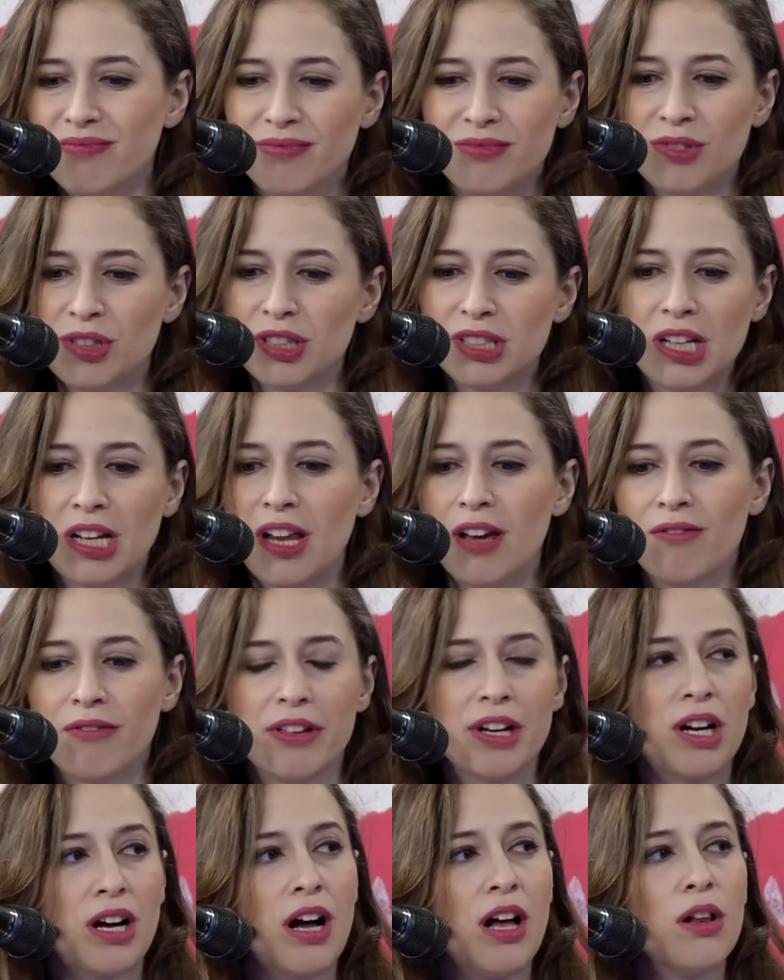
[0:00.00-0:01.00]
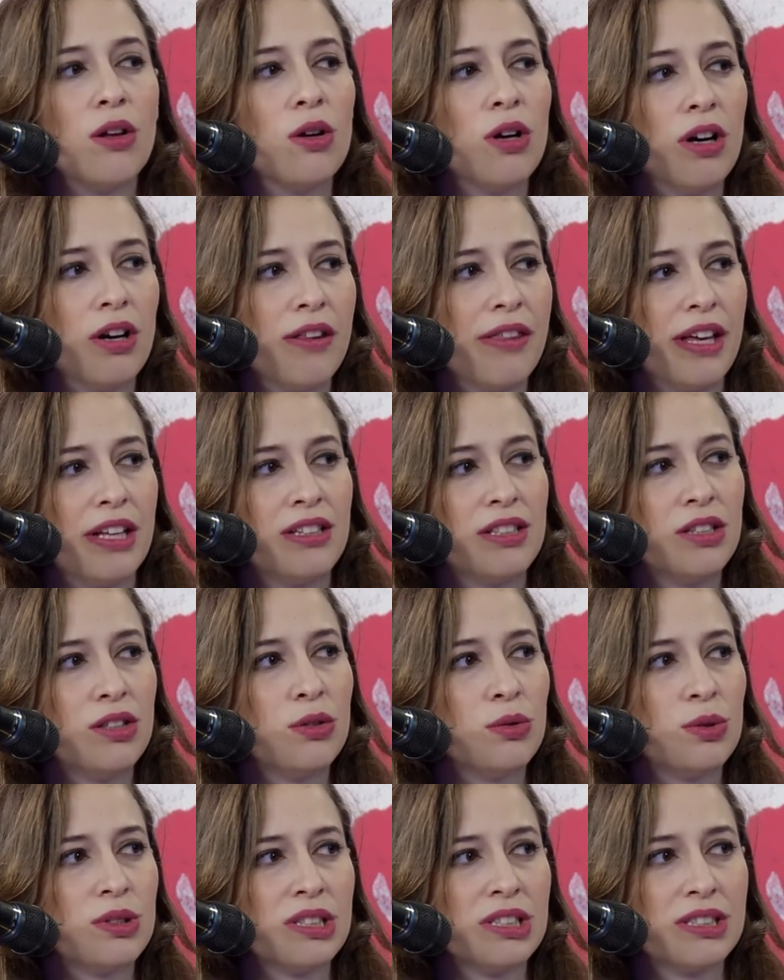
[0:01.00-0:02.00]
just I love the color that he
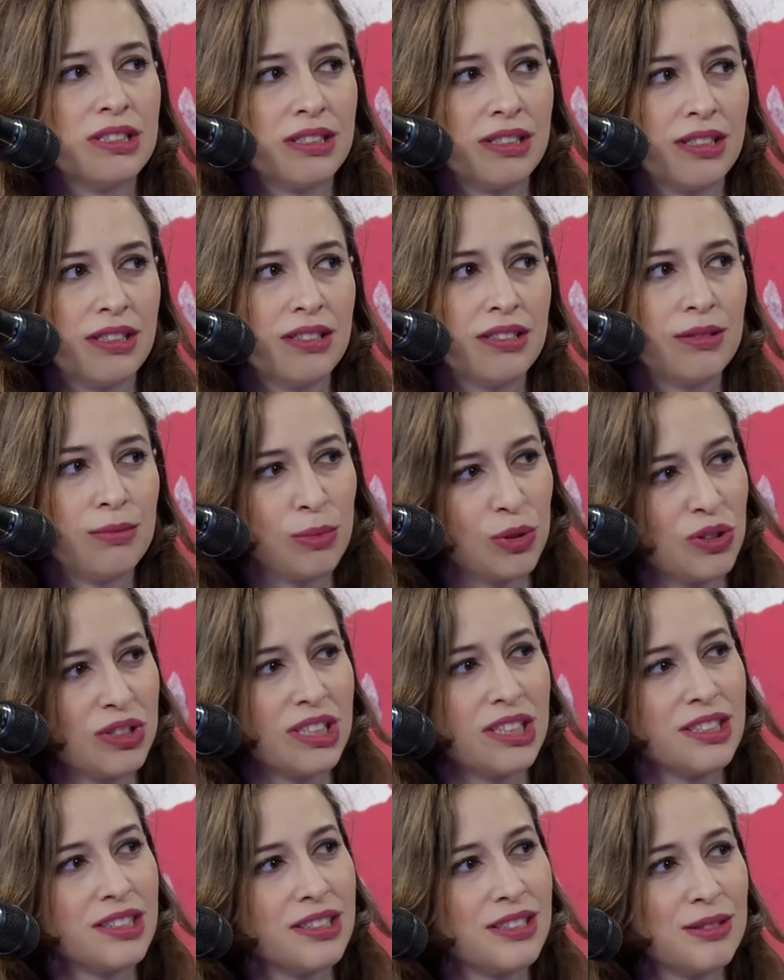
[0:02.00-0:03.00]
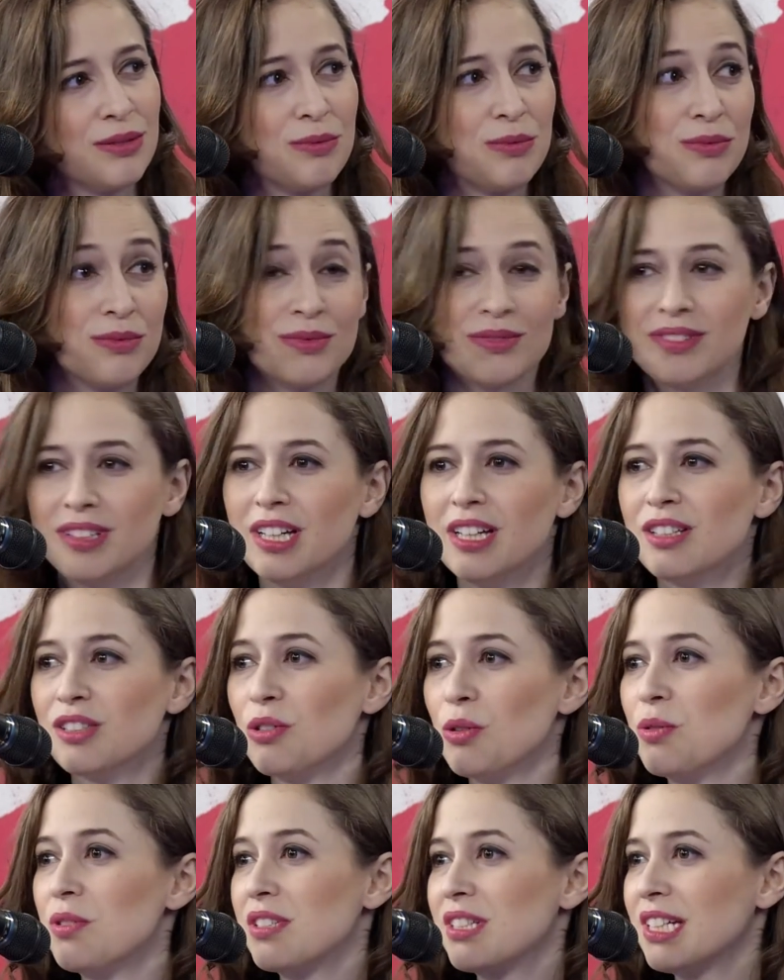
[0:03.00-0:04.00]
uses in his music.
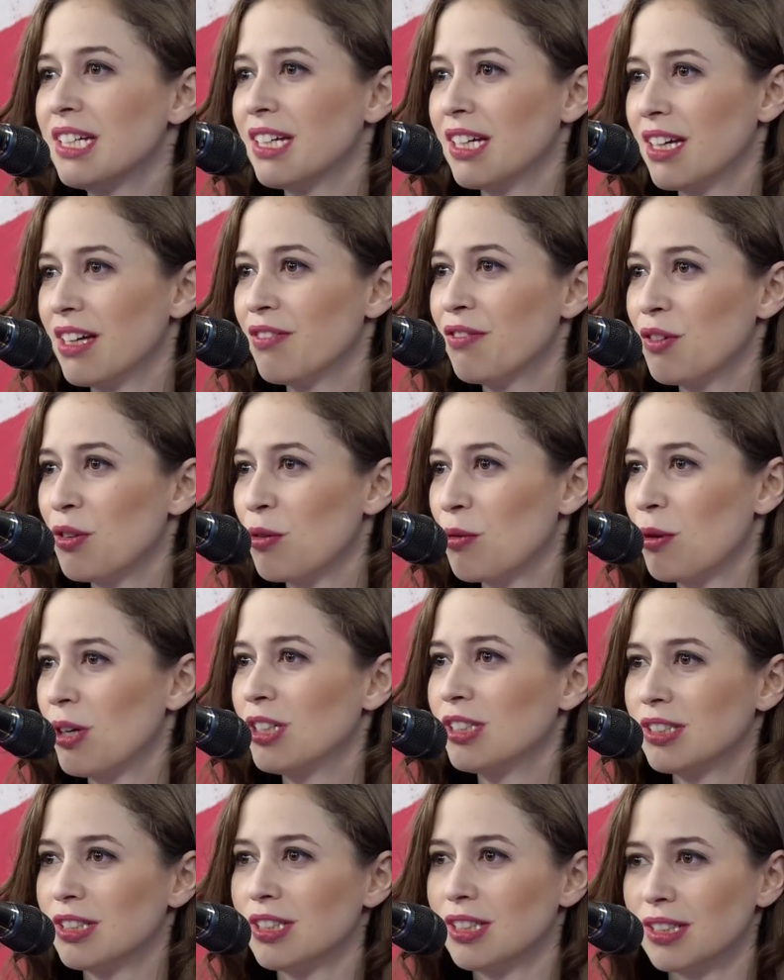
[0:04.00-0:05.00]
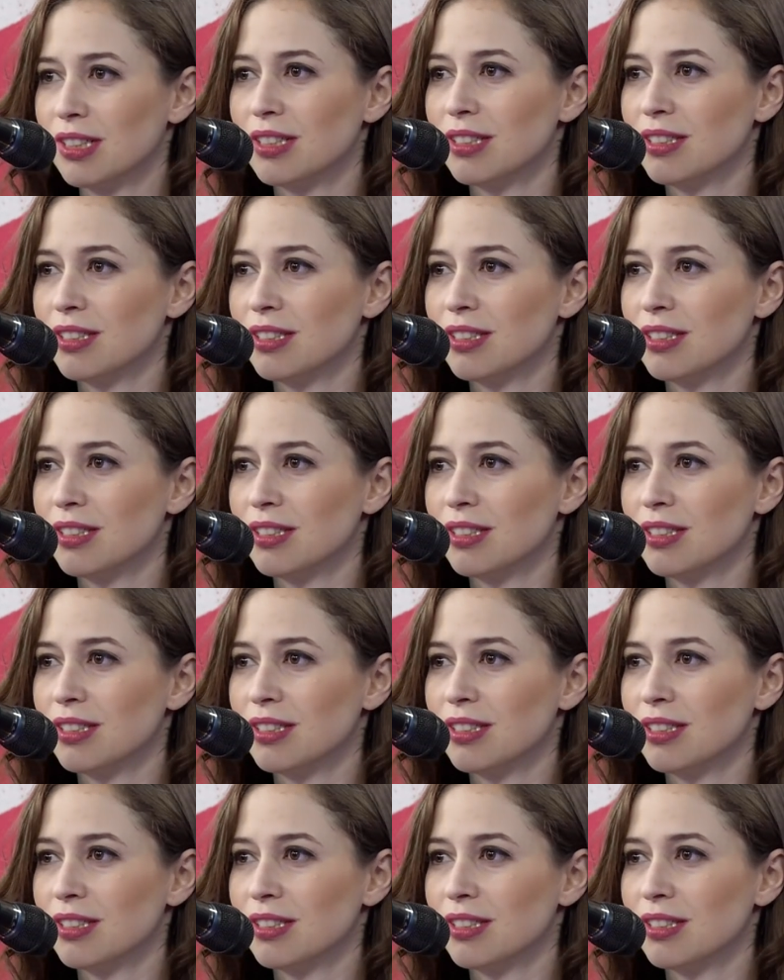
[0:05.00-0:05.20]
So Sting, if you're watching.